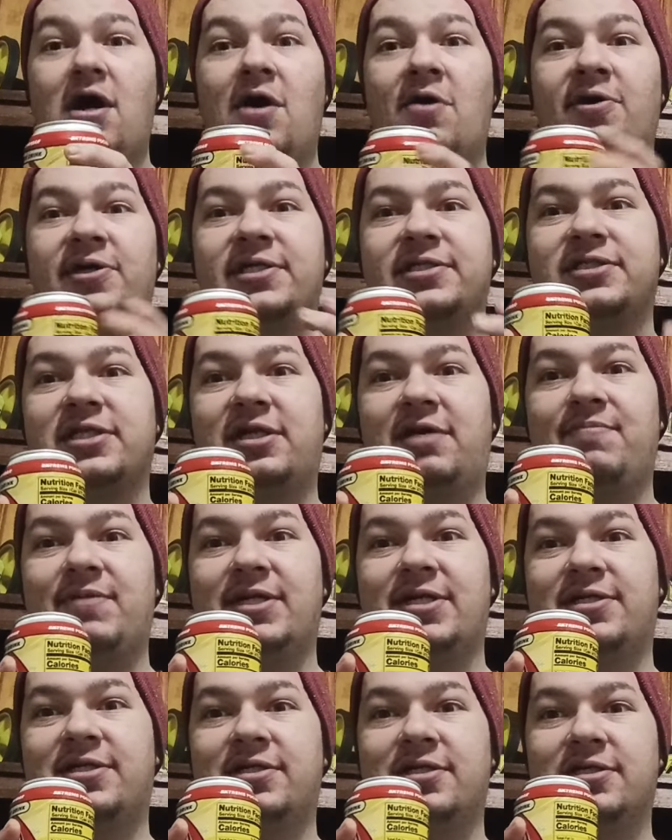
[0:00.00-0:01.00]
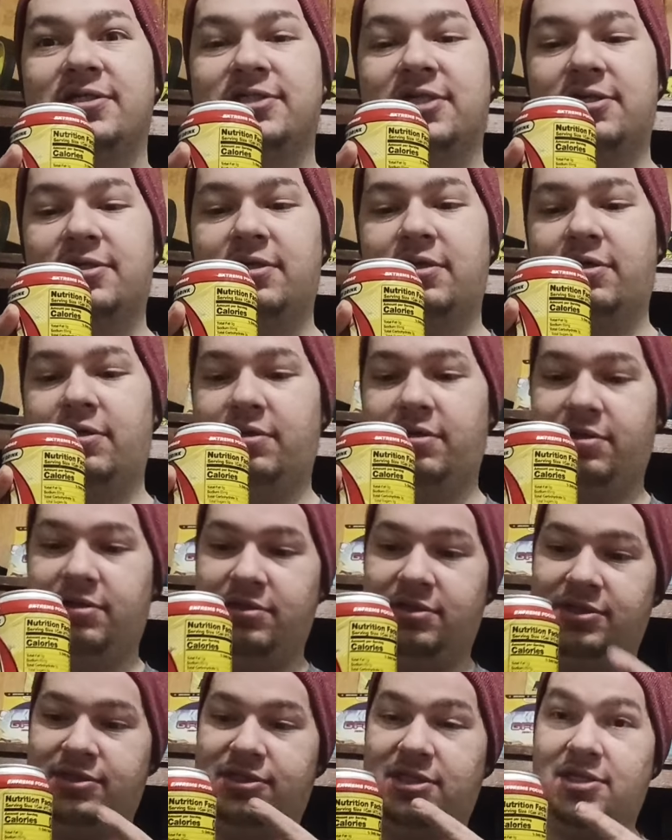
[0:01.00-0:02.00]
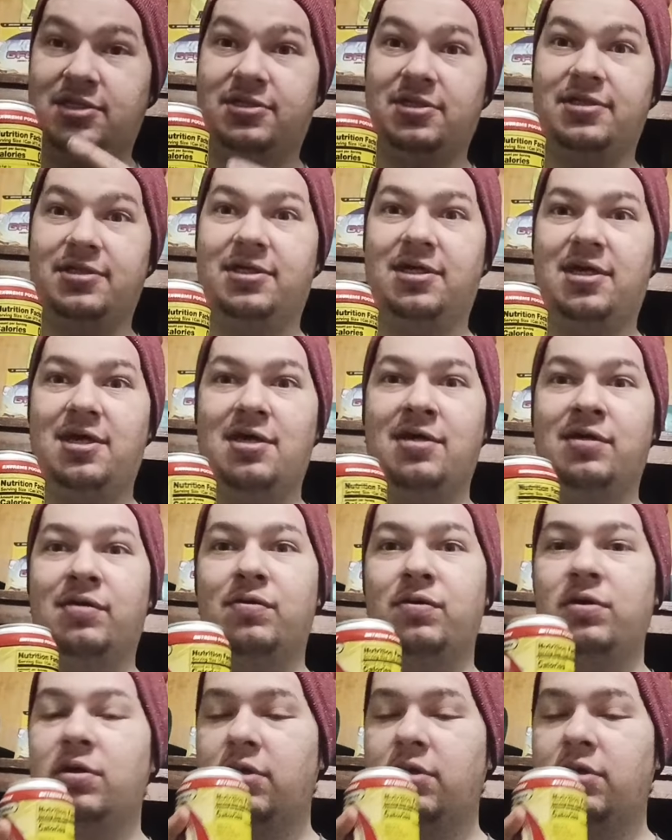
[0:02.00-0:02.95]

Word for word: Oh, and it's limited edition, it says on the can.